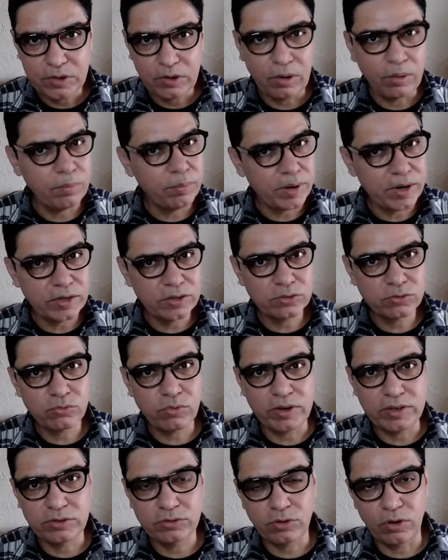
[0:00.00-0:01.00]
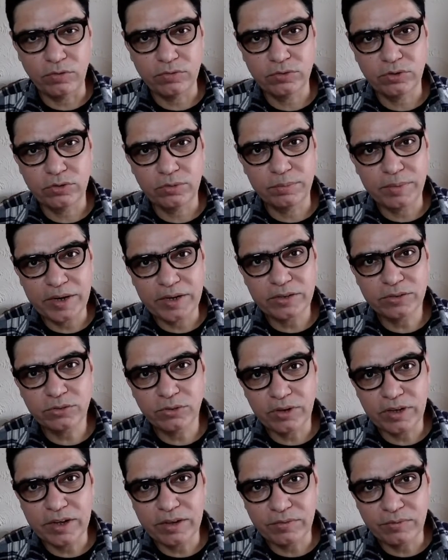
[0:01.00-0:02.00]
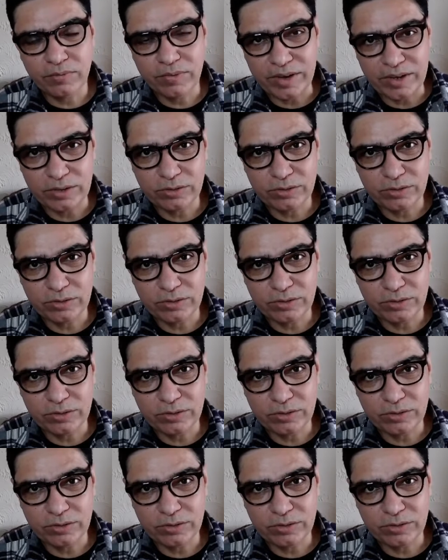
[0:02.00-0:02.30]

Our brain is quite soft, so the brain is going to give way.